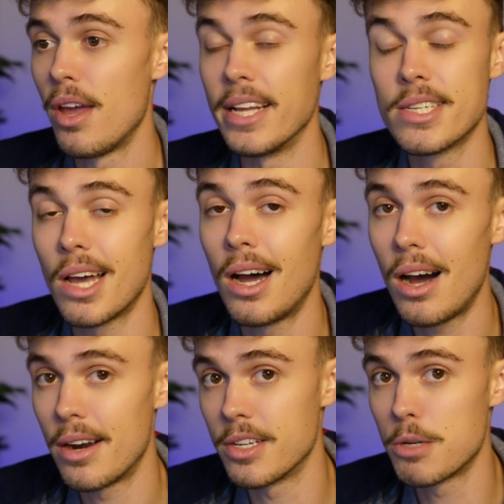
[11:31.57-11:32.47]
It's the
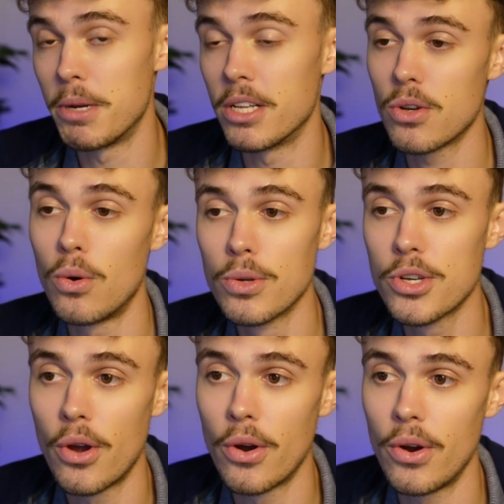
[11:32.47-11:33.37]
hardest, but it
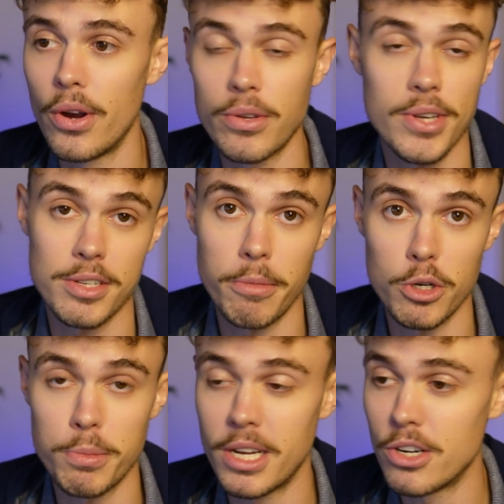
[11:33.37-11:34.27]
also has the most
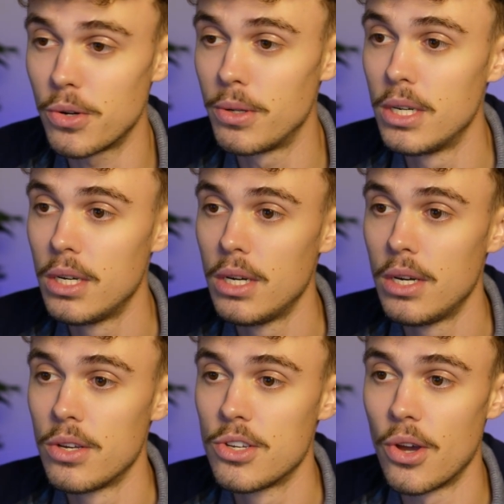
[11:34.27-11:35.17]
potential.
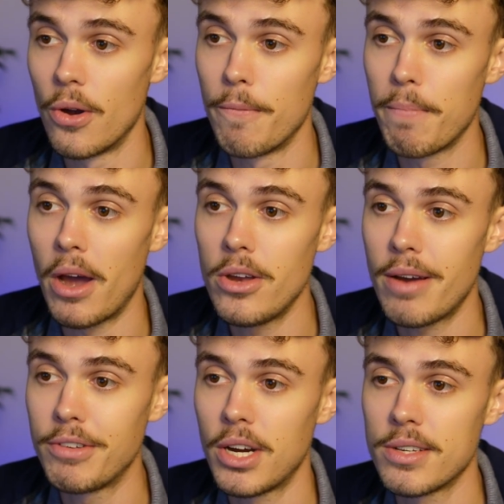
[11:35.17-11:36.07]
So are you
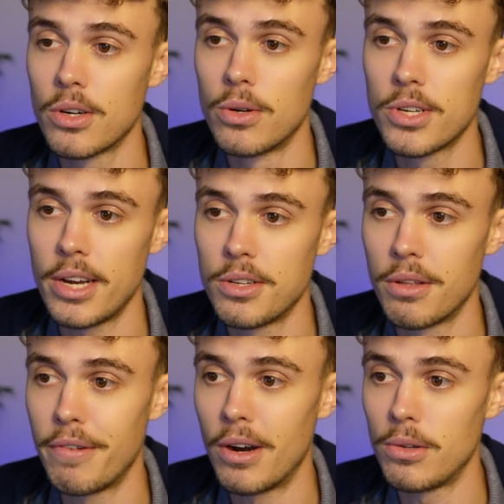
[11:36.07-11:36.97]
advertising to all stages of the
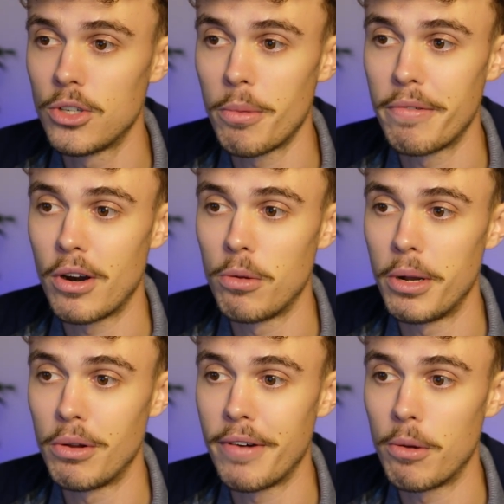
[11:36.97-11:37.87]
funnel? Top of funnel,
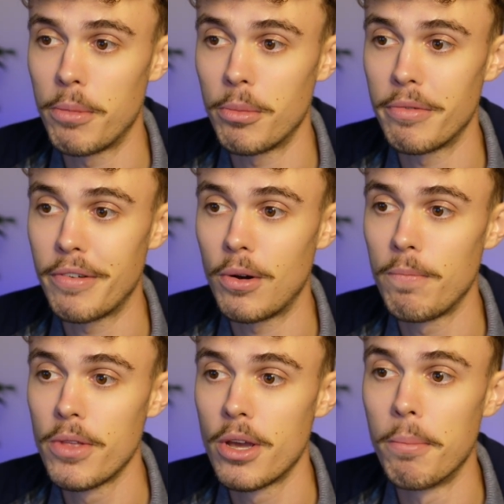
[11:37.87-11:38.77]
middle of funnel, bottom of funnel.
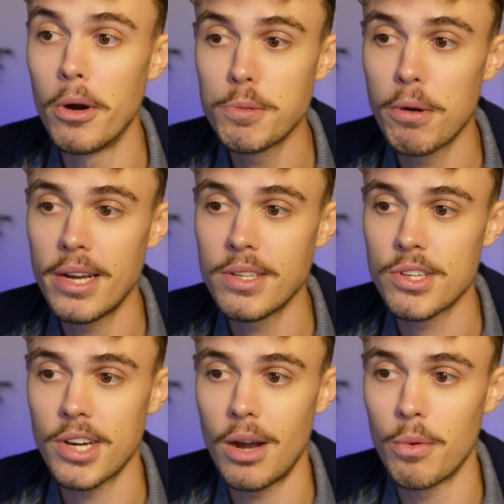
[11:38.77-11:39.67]
Most brands
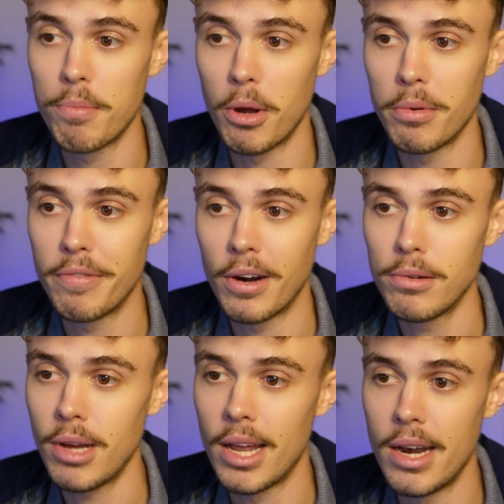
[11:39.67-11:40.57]
start with bottom of
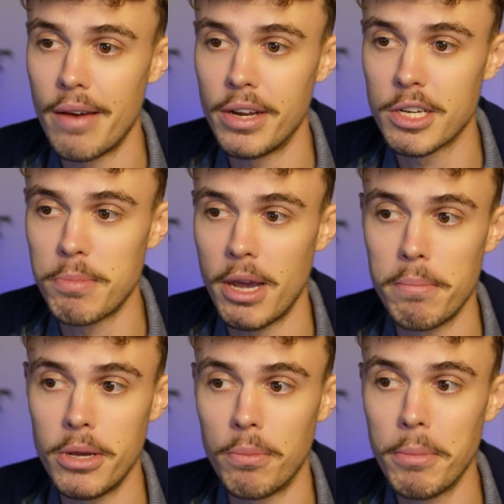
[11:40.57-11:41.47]
funnel and never expand
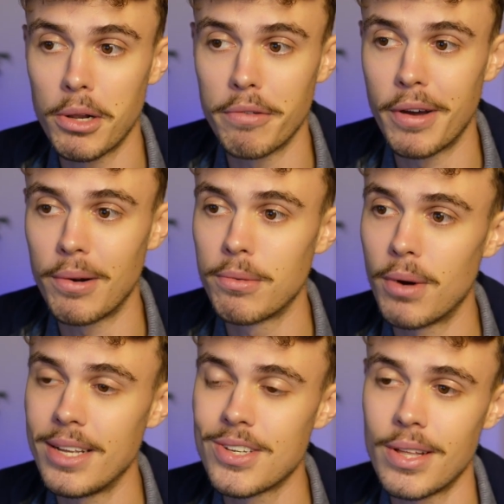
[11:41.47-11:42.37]
beyond middle of funnel,
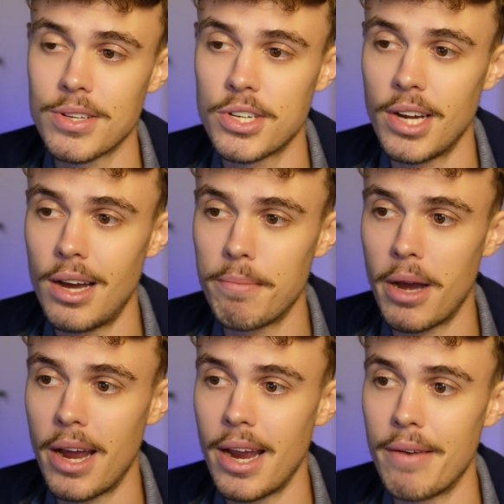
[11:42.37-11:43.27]
right? So they'll start
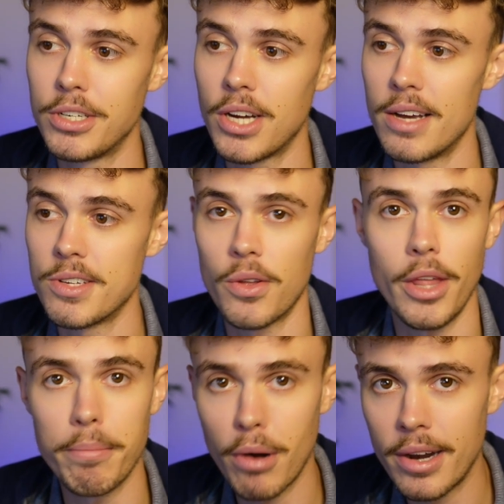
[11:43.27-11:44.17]
by advertising on their
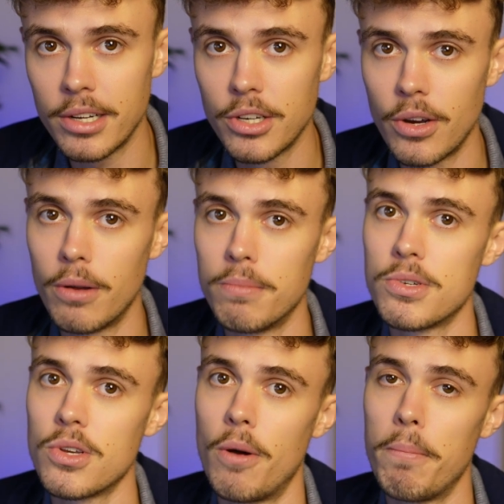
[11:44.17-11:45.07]
branded
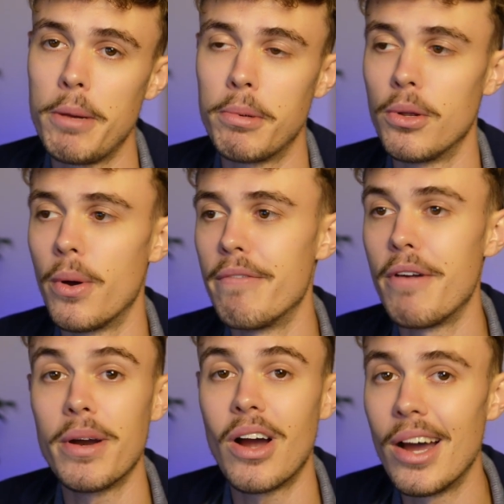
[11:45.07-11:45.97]
terms, on people who have
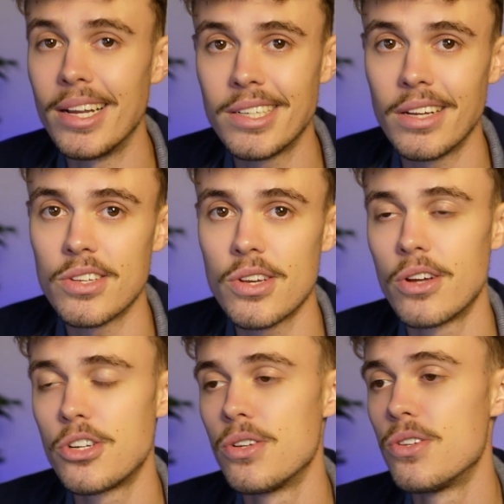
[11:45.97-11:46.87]
very high intent searches.